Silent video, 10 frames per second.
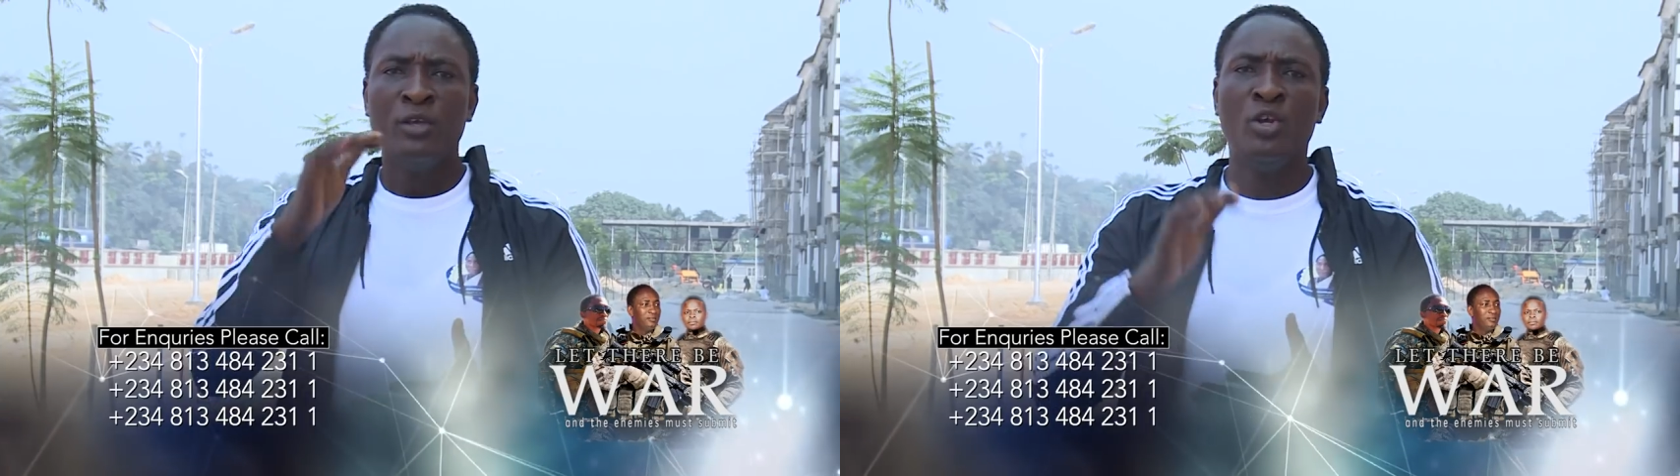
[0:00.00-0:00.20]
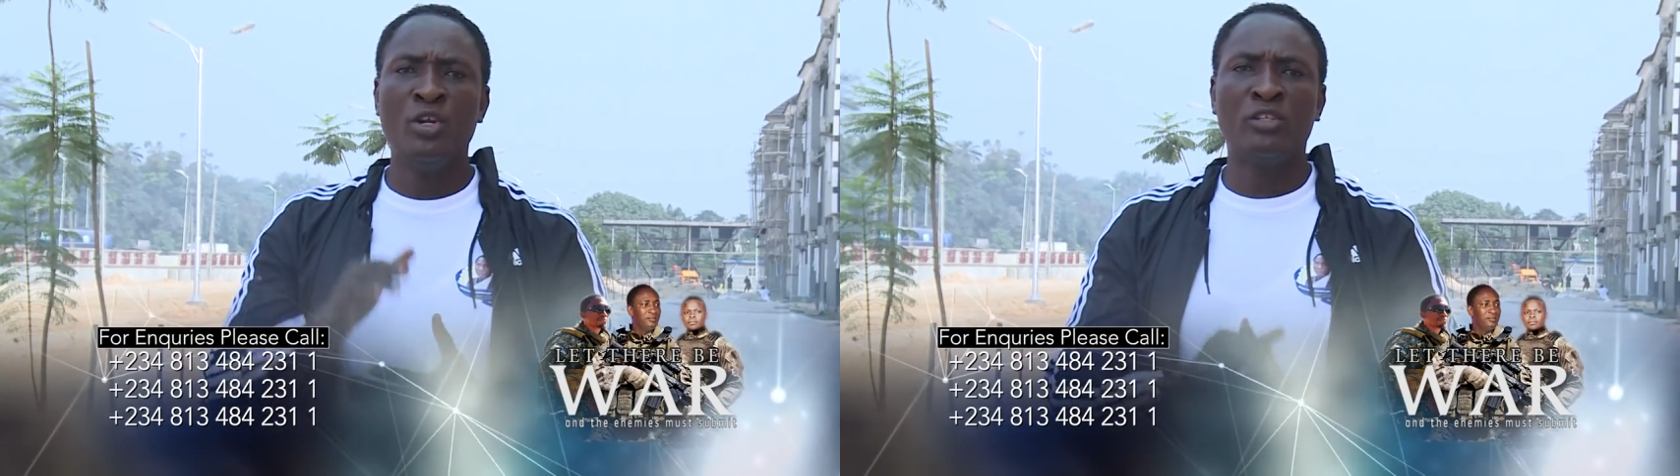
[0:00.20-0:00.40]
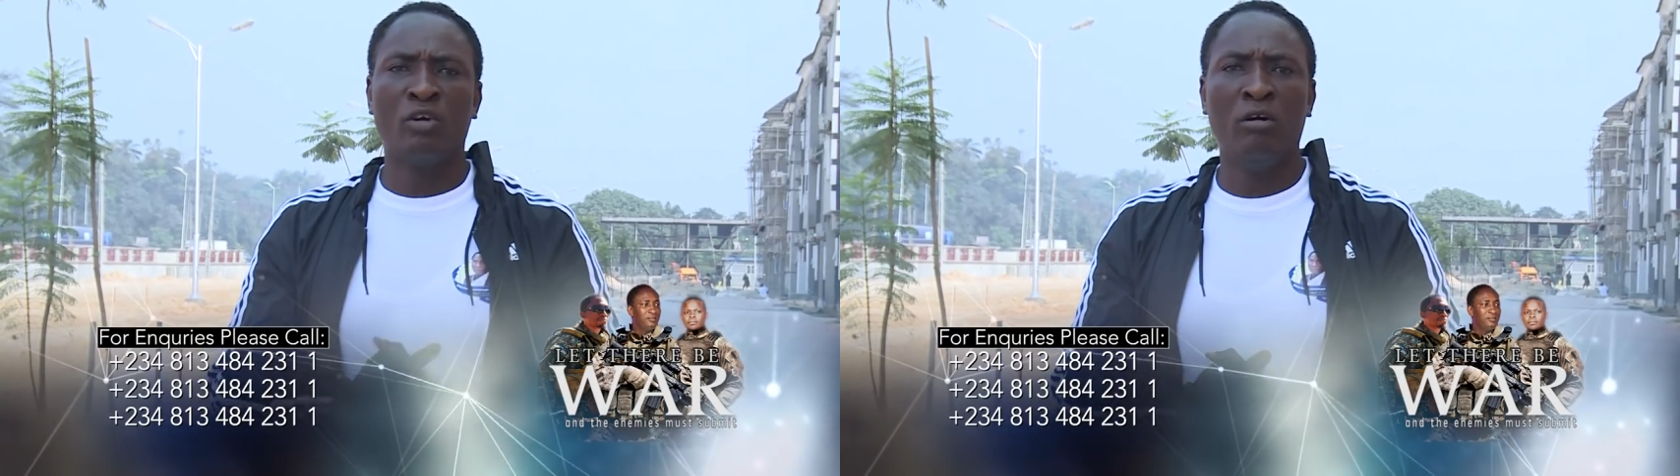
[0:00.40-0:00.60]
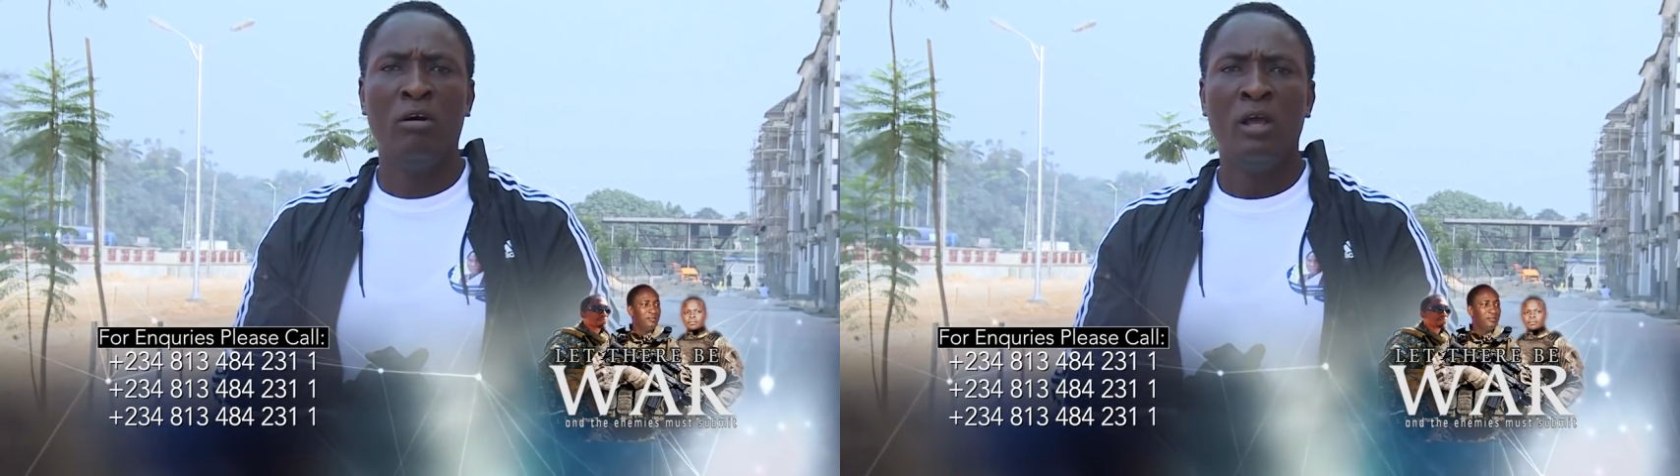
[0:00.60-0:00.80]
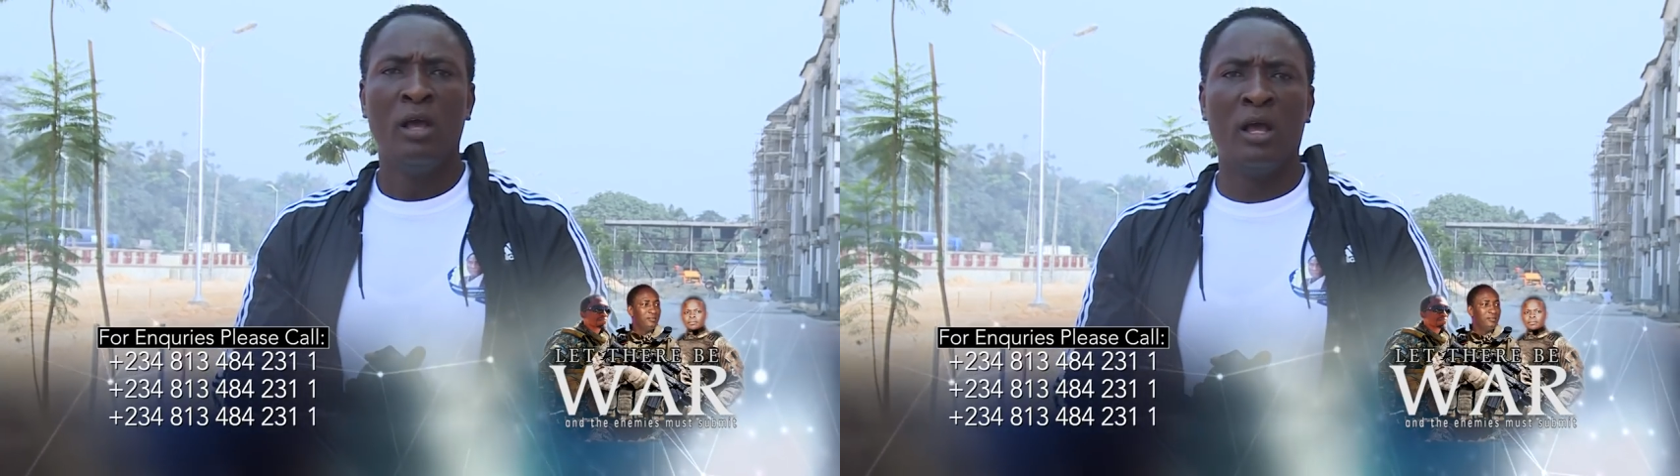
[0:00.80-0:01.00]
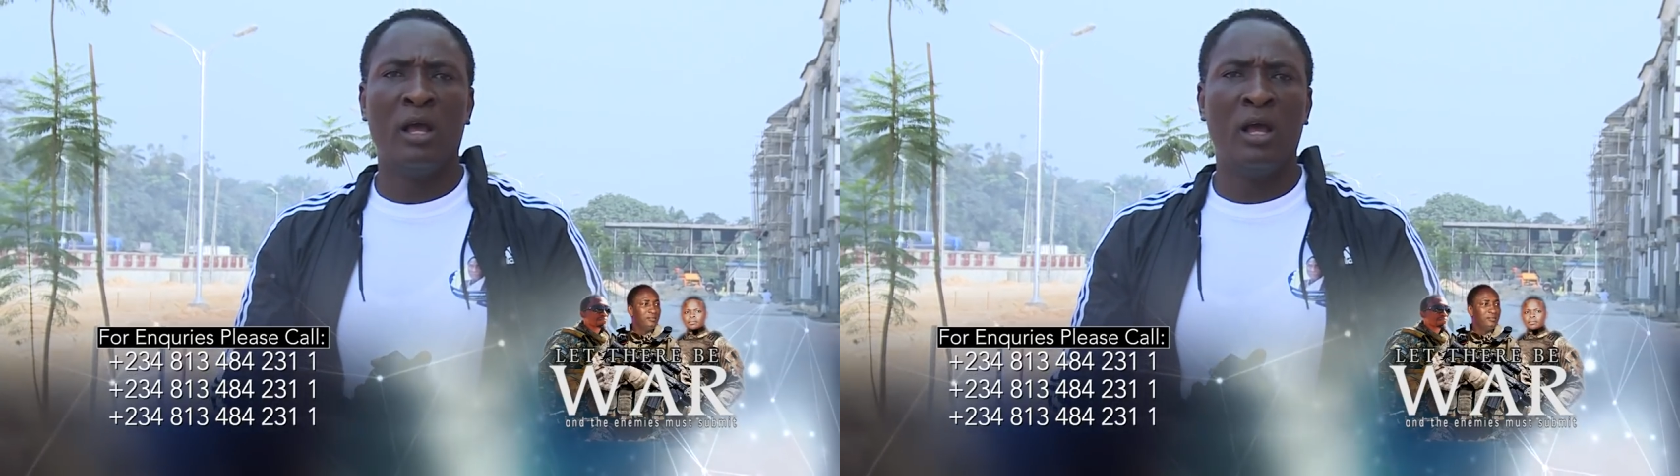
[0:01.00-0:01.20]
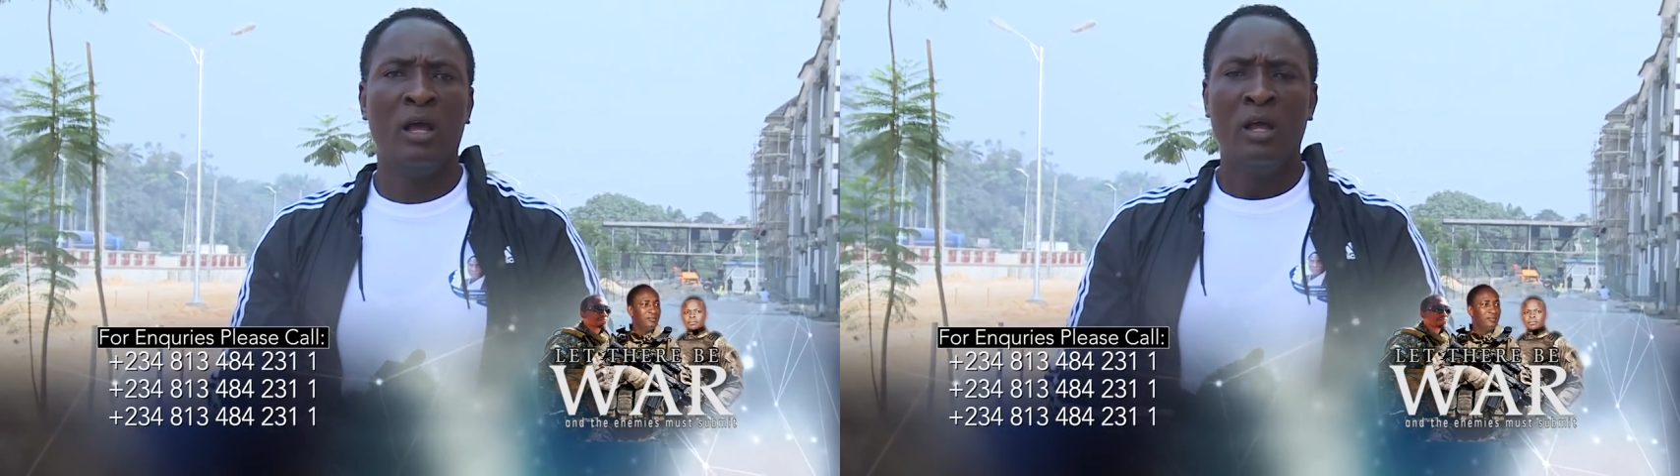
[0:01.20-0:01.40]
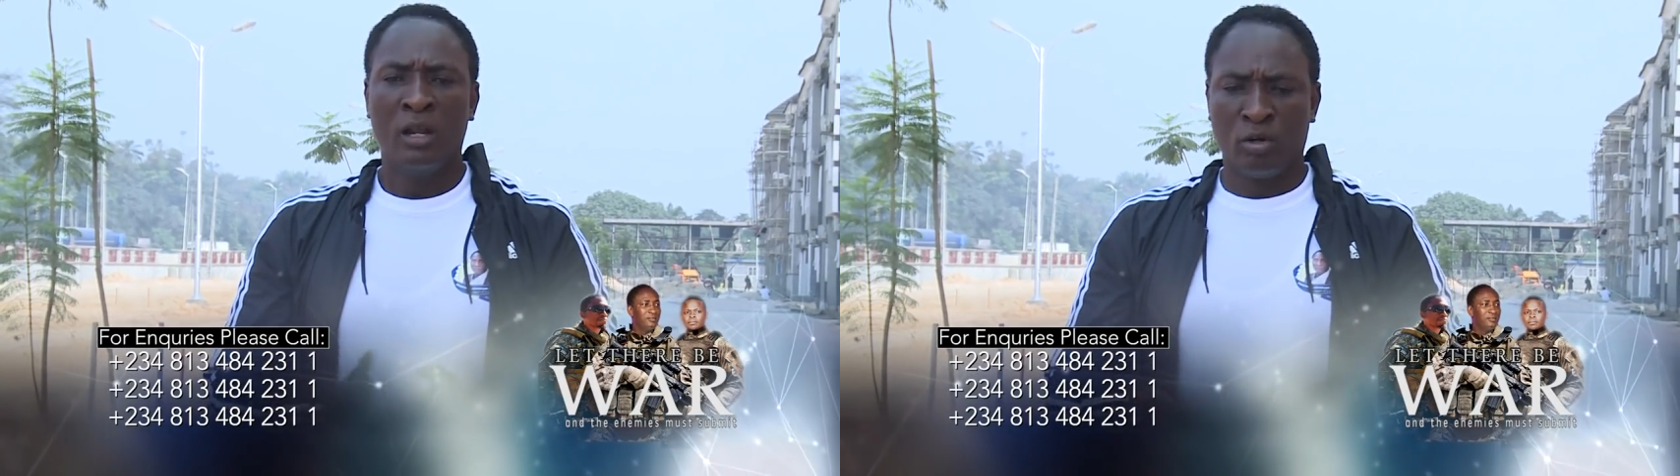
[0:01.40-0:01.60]
You need
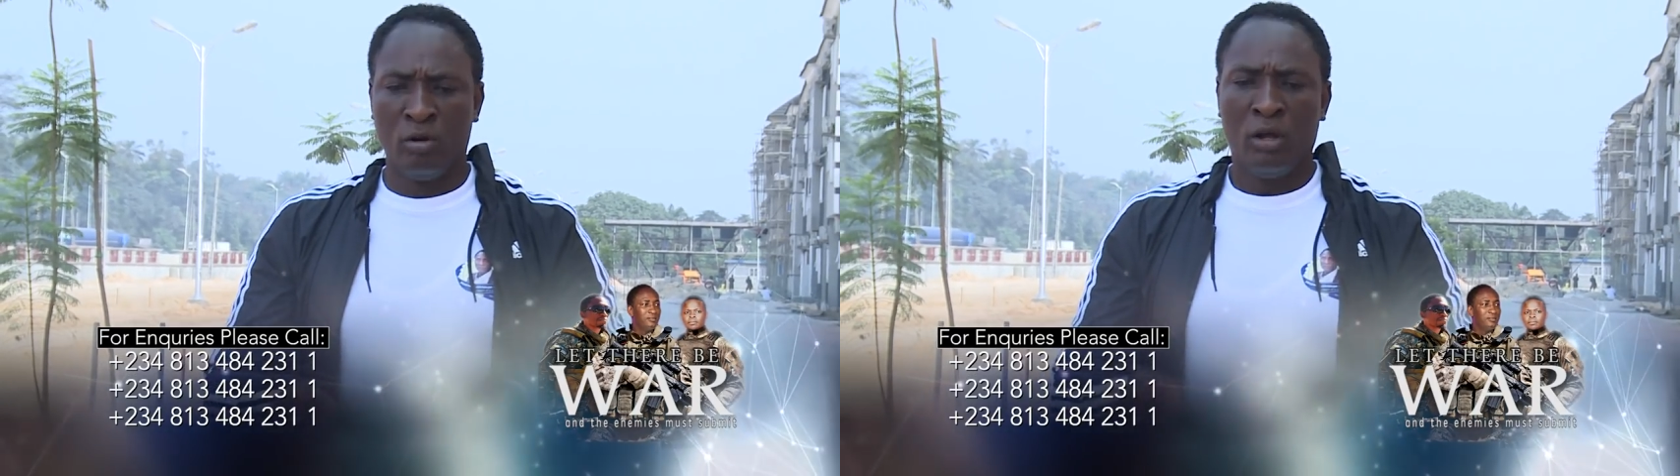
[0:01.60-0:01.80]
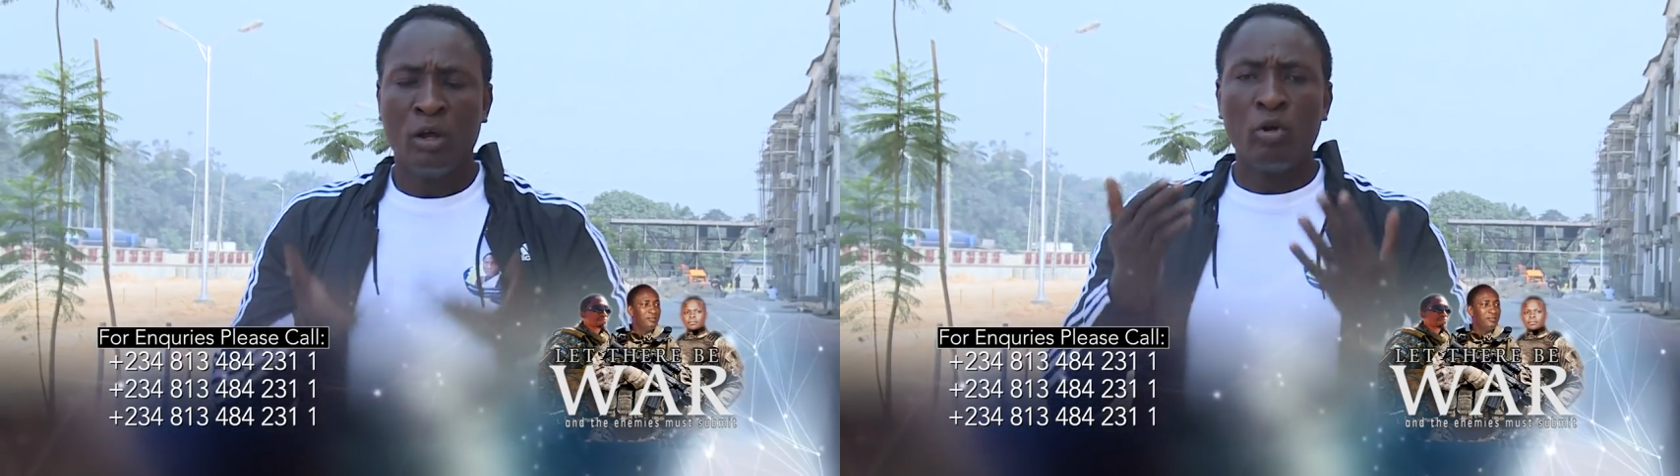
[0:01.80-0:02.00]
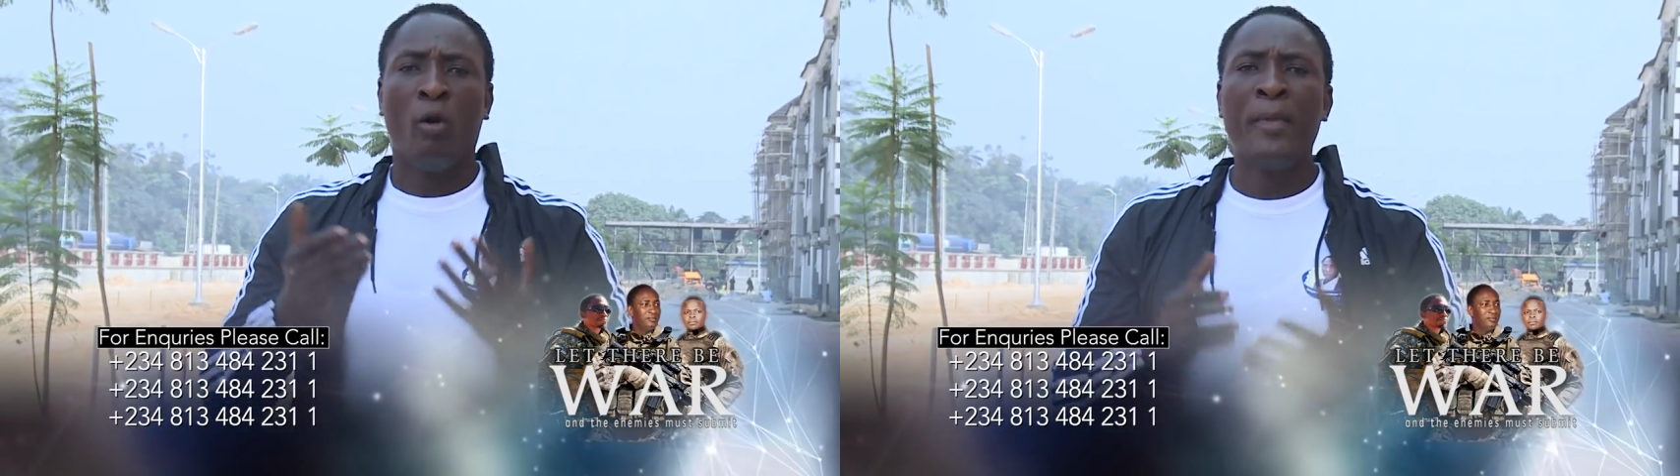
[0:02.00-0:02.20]
to